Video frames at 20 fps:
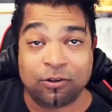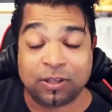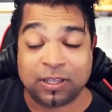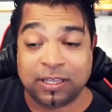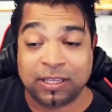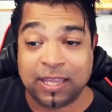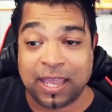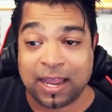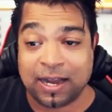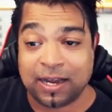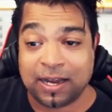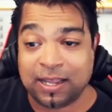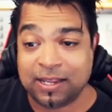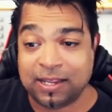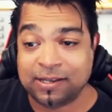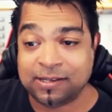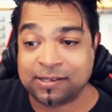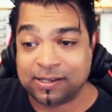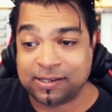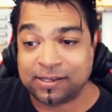get
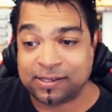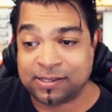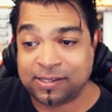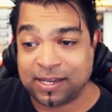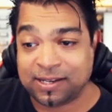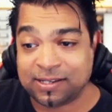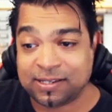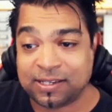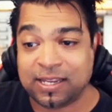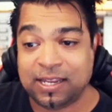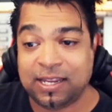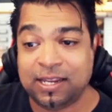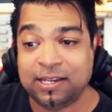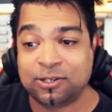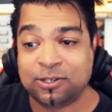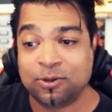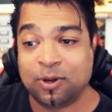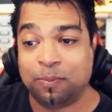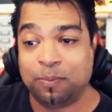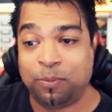his 6
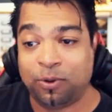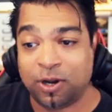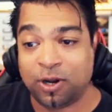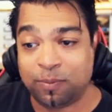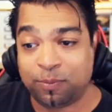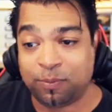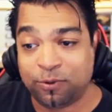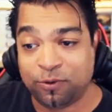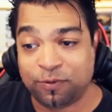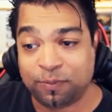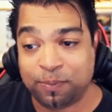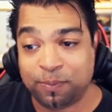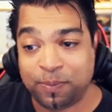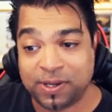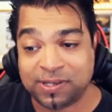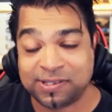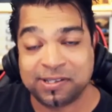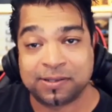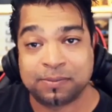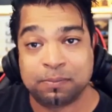keys to a bulletproof
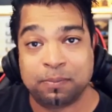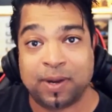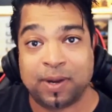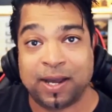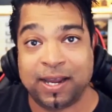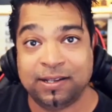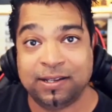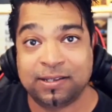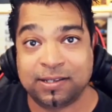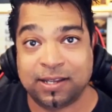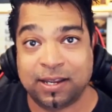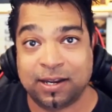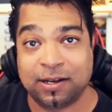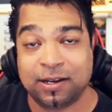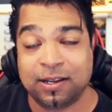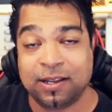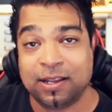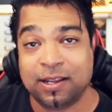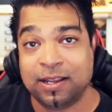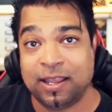business mindset,
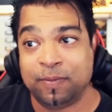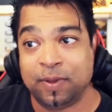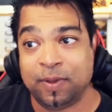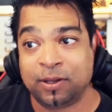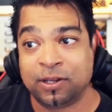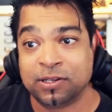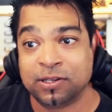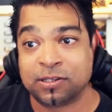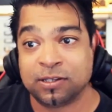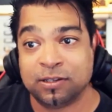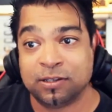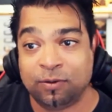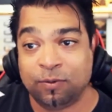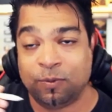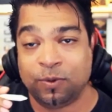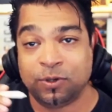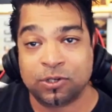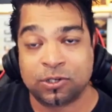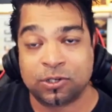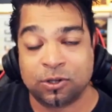because
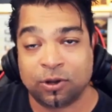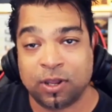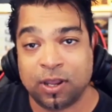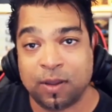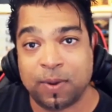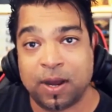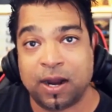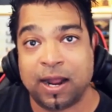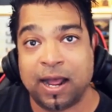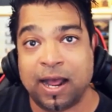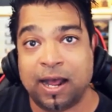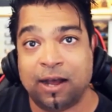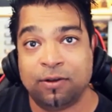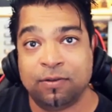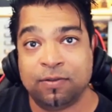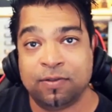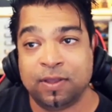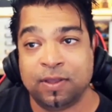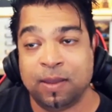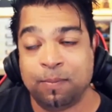we're just talking about
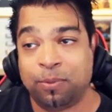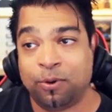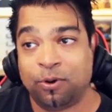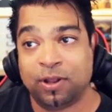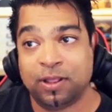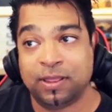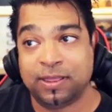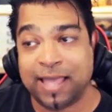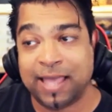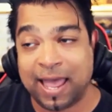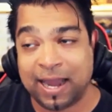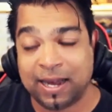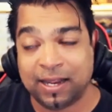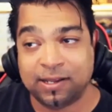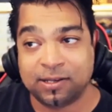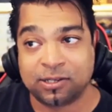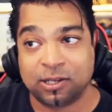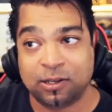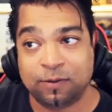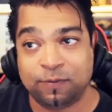how important that
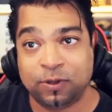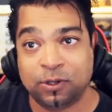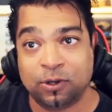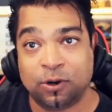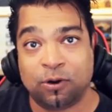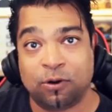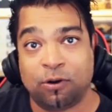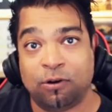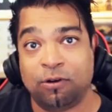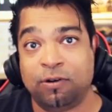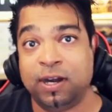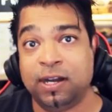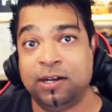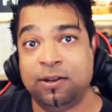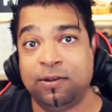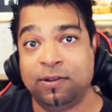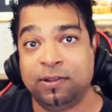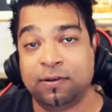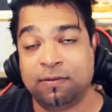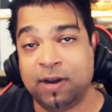is. So if you're already
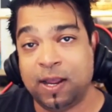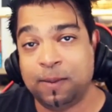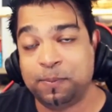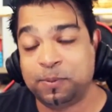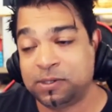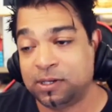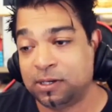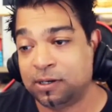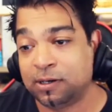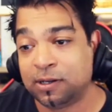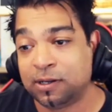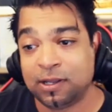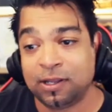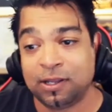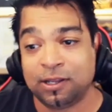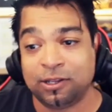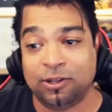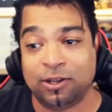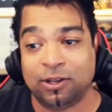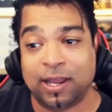doing the reps and
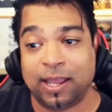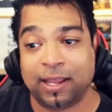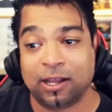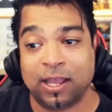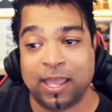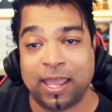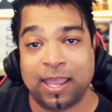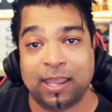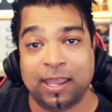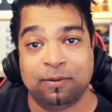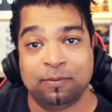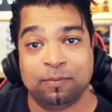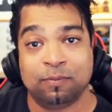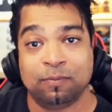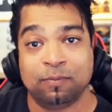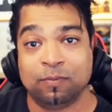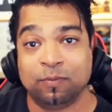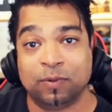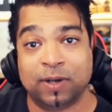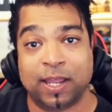you're like, hey,
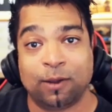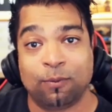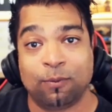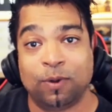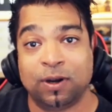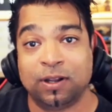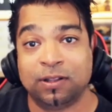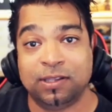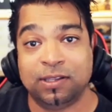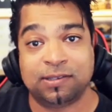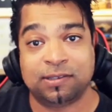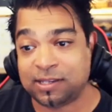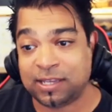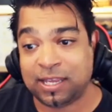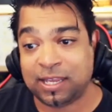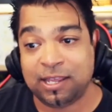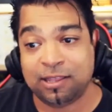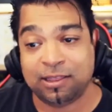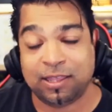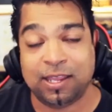like one of these
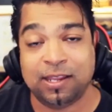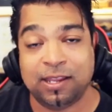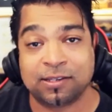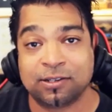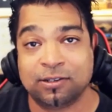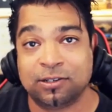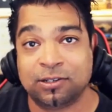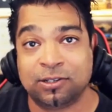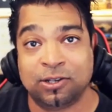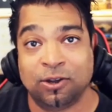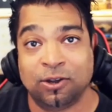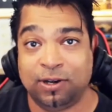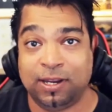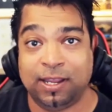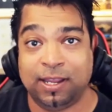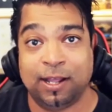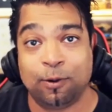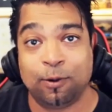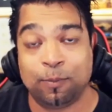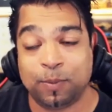key things could
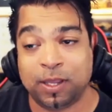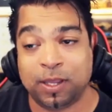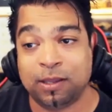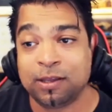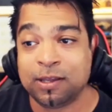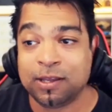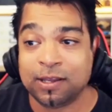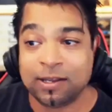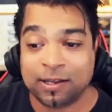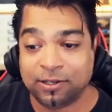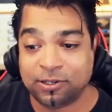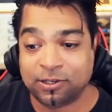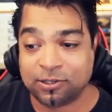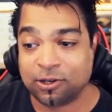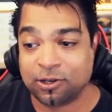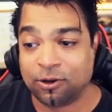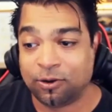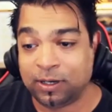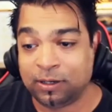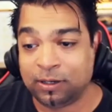totally help me,
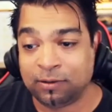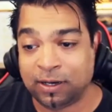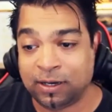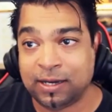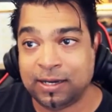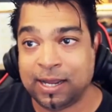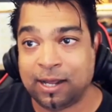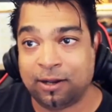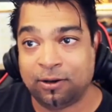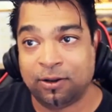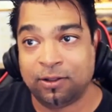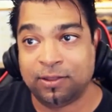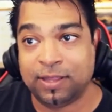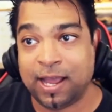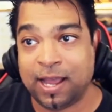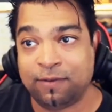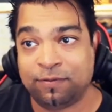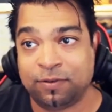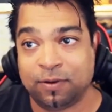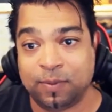just go and download
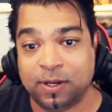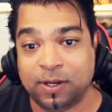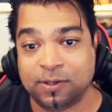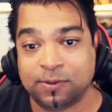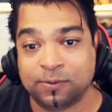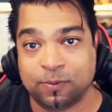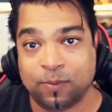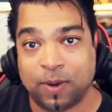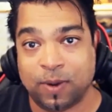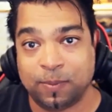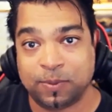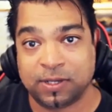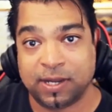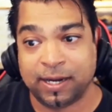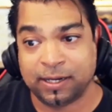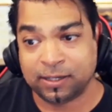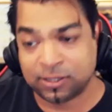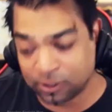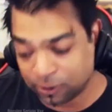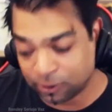that from his
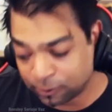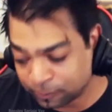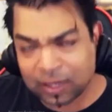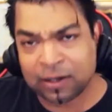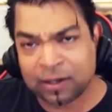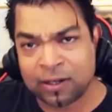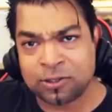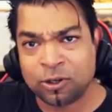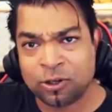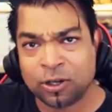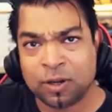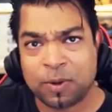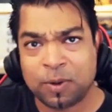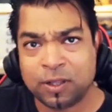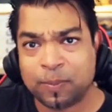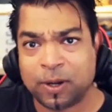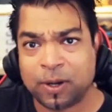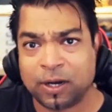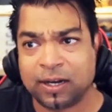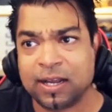website. So let's talk
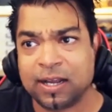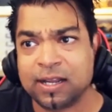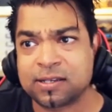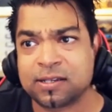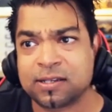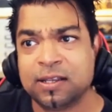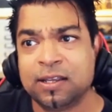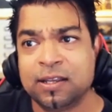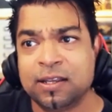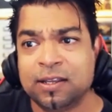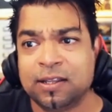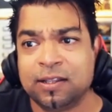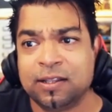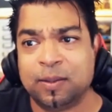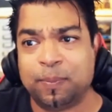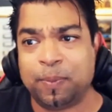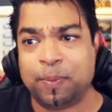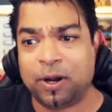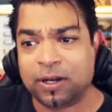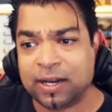about the podcast.
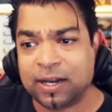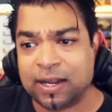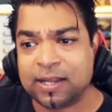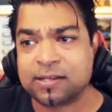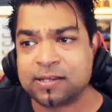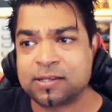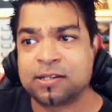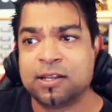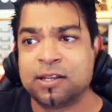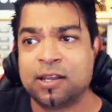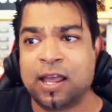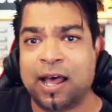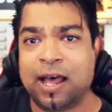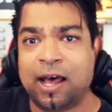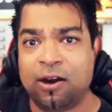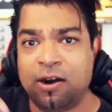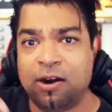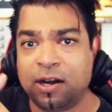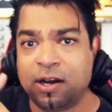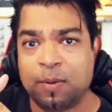
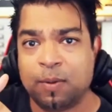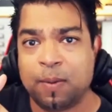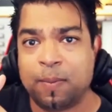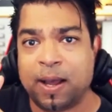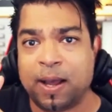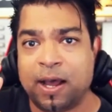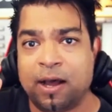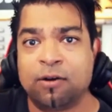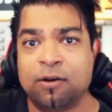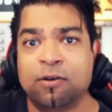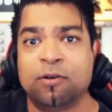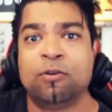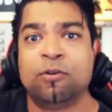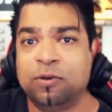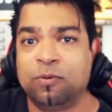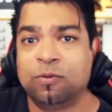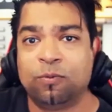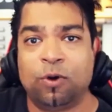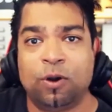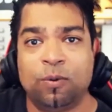How did it come about?
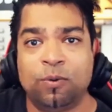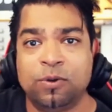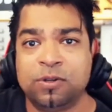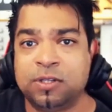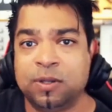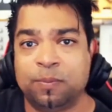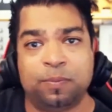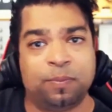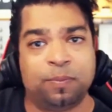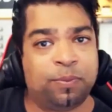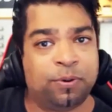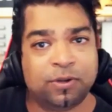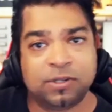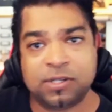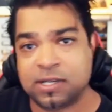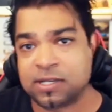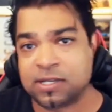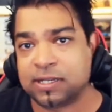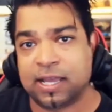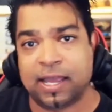What was the
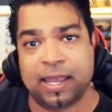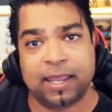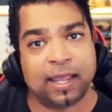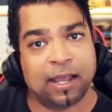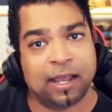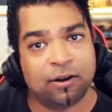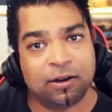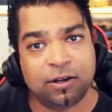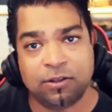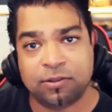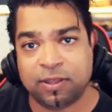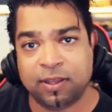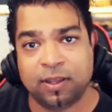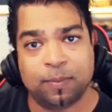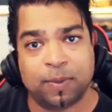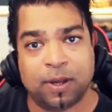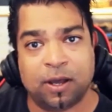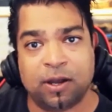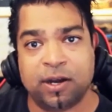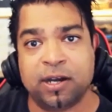process like? How did you think
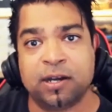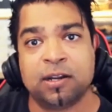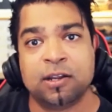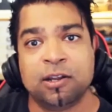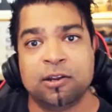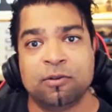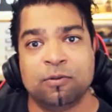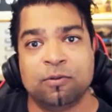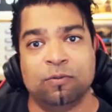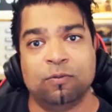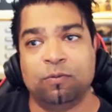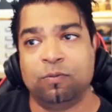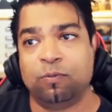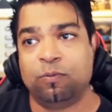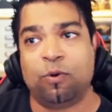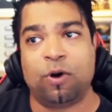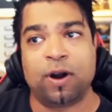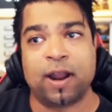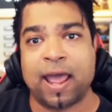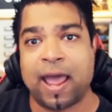about it?
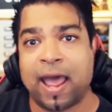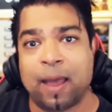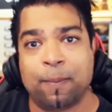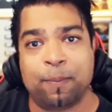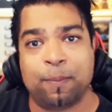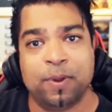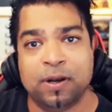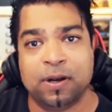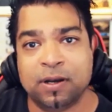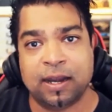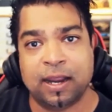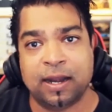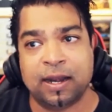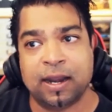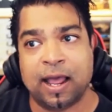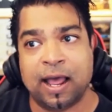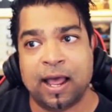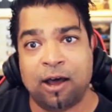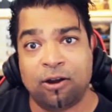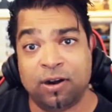What happened and
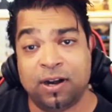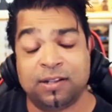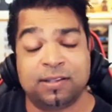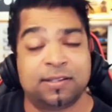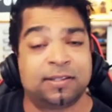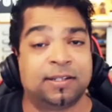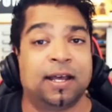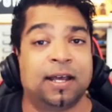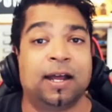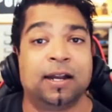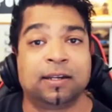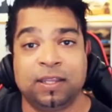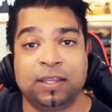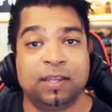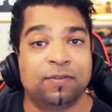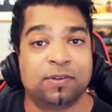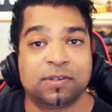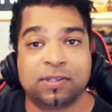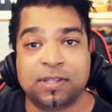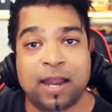how did it start?
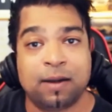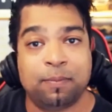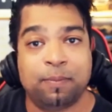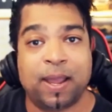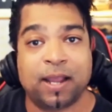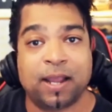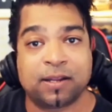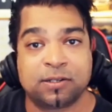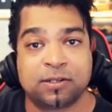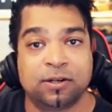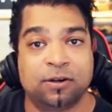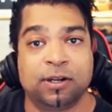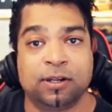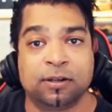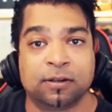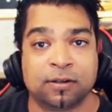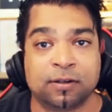Give us that backstory.